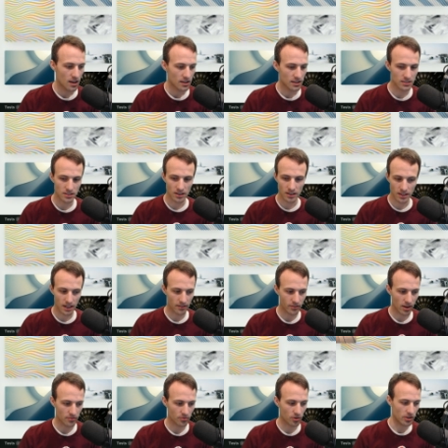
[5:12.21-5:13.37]
That's all that I've
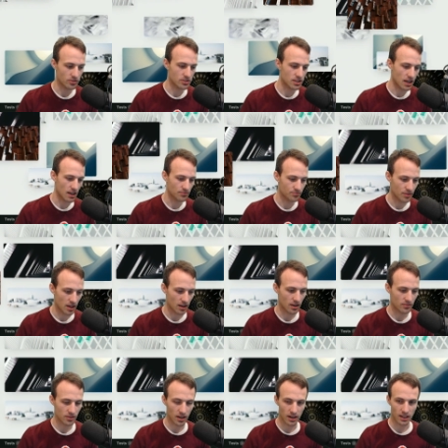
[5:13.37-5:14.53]
got for you today. Uh,
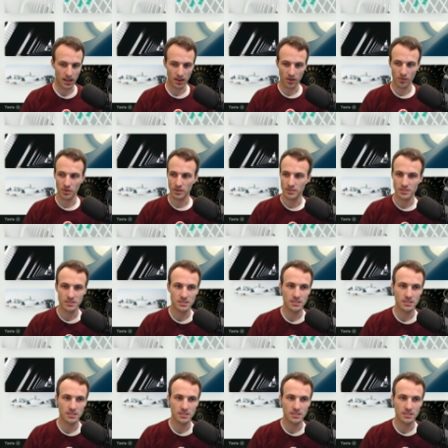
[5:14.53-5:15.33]
I've got to get going,